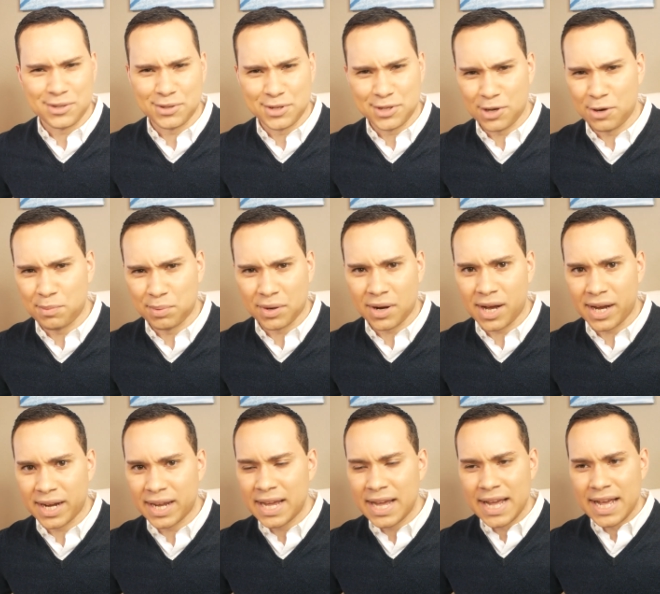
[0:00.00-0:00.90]
are so
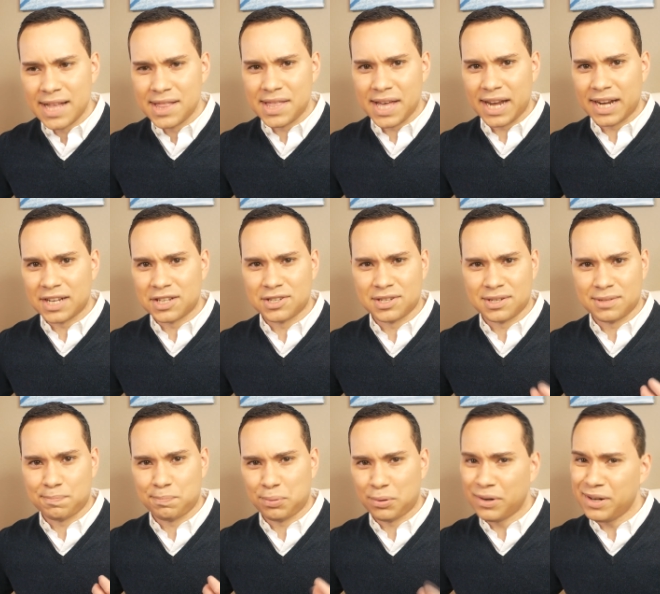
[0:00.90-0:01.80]
broad that
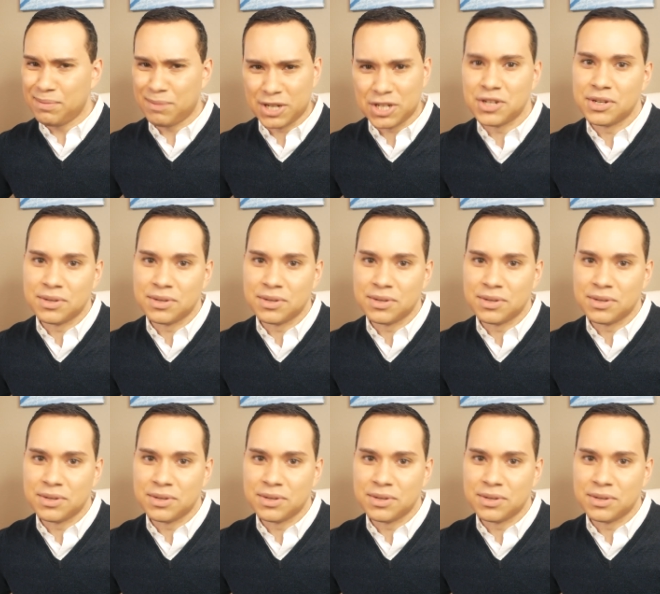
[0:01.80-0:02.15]
it's pretty much